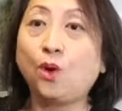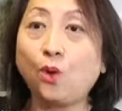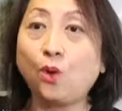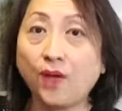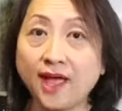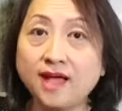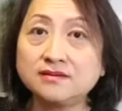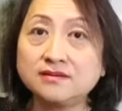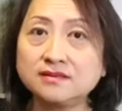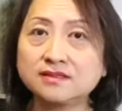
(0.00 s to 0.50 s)

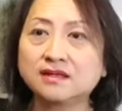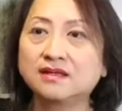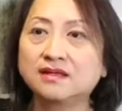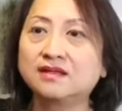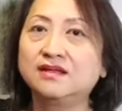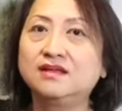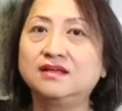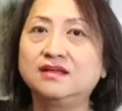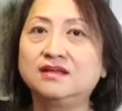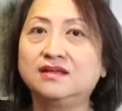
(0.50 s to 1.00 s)
Or else,
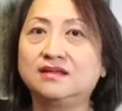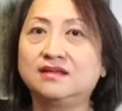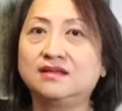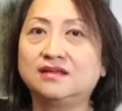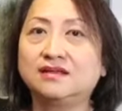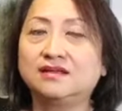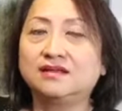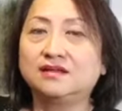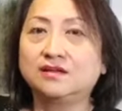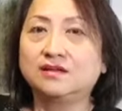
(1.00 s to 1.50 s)

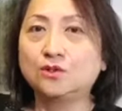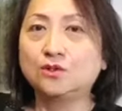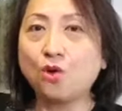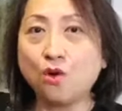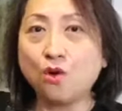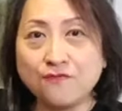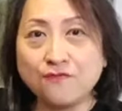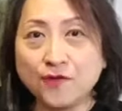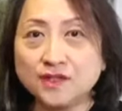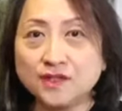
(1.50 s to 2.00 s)

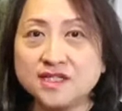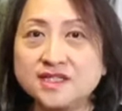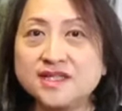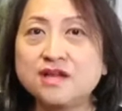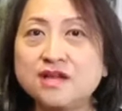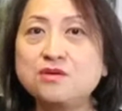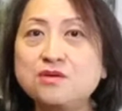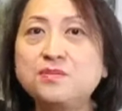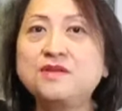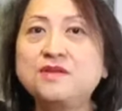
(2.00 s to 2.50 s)
go for
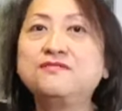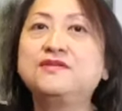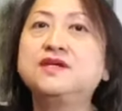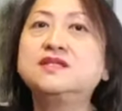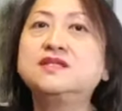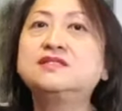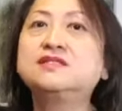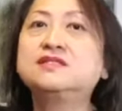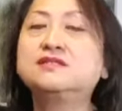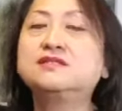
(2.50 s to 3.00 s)
this therapy
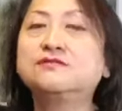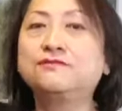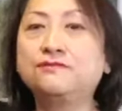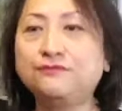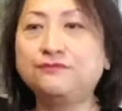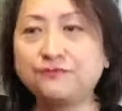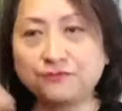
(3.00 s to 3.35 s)
first,